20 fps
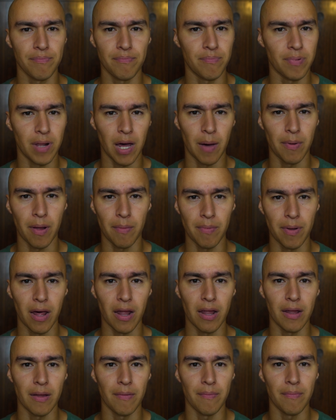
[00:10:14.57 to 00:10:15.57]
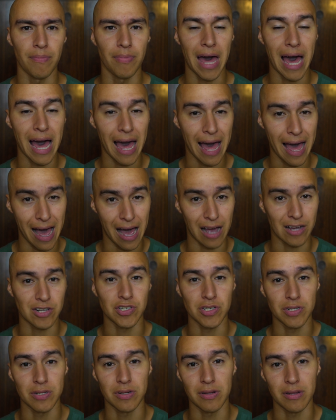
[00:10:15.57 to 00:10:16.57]
blah, blah, blah. That
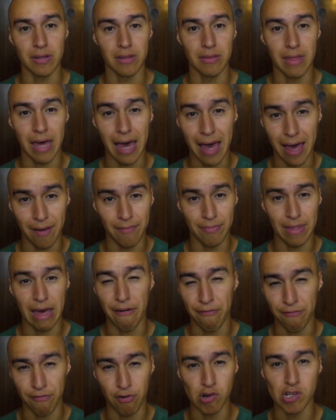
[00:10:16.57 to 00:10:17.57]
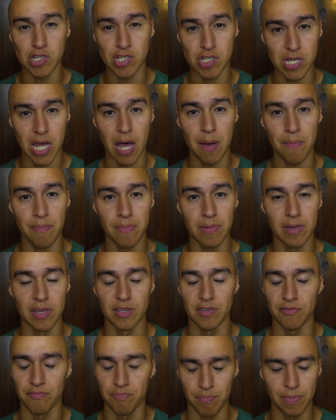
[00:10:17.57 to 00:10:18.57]
action, that first step
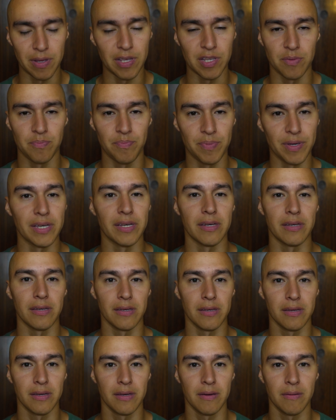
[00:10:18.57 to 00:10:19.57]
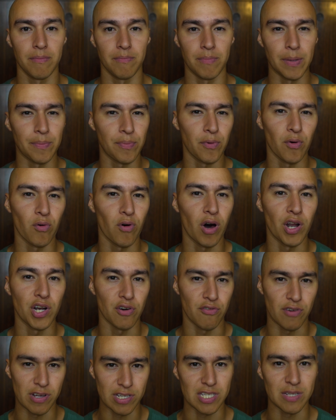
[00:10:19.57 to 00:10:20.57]
is big. People
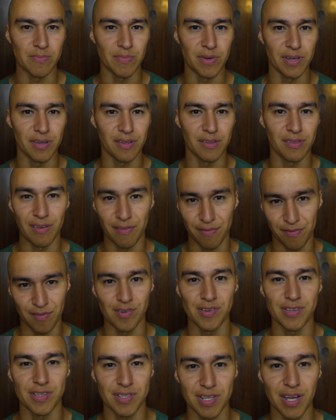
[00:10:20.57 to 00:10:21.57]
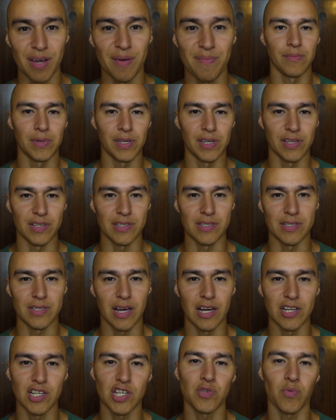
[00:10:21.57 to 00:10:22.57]
underestimate the first step because
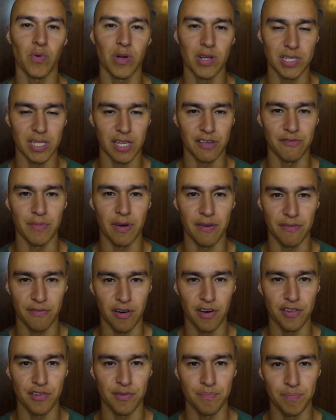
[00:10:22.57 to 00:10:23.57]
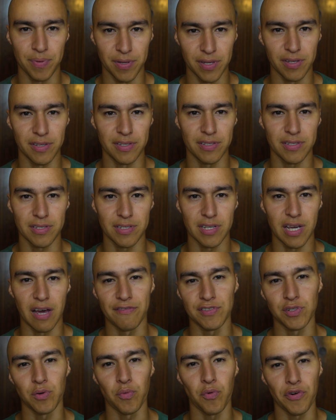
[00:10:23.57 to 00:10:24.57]
I just wanted to give my father peace, to
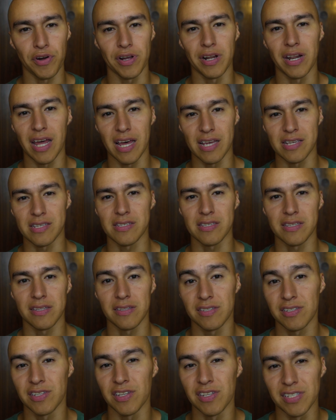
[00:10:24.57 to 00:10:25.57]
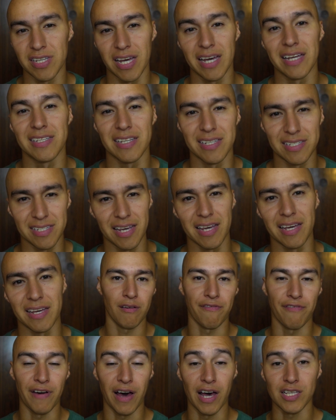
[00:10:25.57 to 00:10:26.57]
have to worry less day to day.
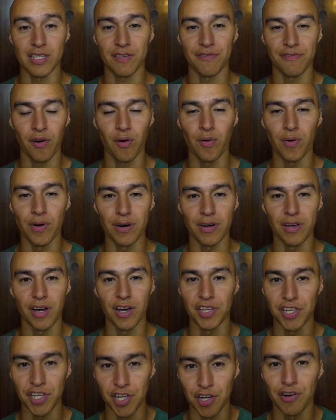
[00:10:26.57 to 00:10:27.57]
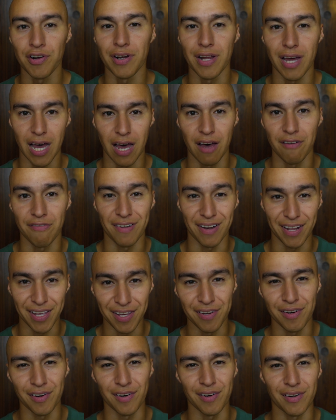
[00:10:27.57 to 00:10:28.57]
Fast forward a year and a half
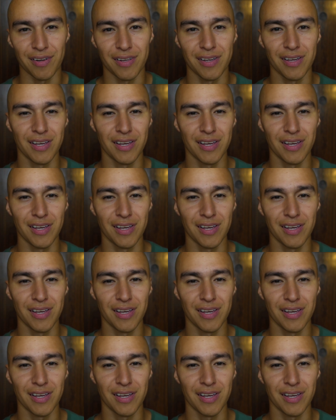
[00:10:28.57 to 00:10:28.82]
later,